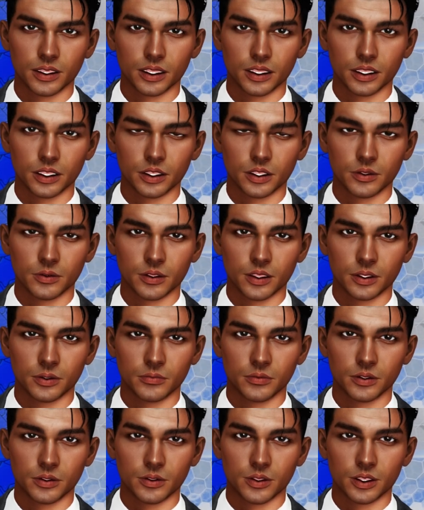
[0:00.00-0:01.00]
as it
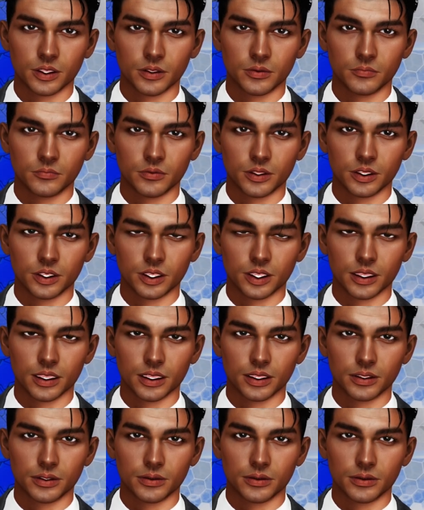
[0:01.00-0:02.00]
celebrates its first
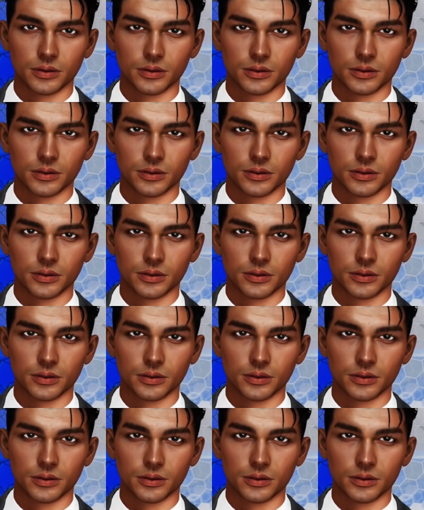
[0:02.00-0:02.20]
month.